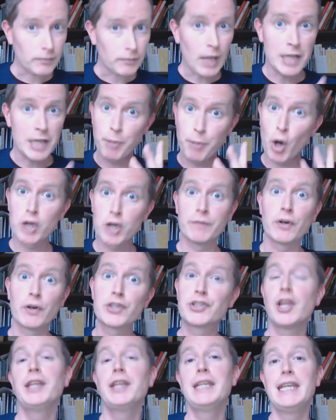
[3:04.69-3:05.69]
as part of our
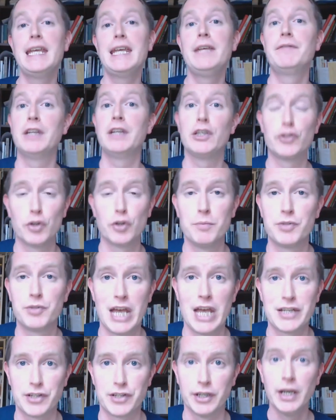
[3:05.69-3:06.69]
Sunday evening Zoom
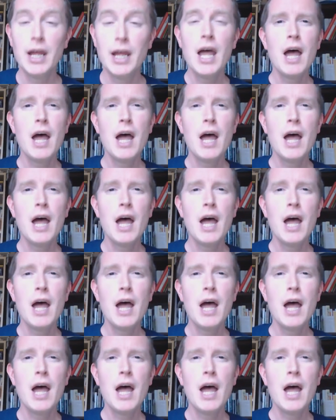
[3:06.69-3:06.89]
session,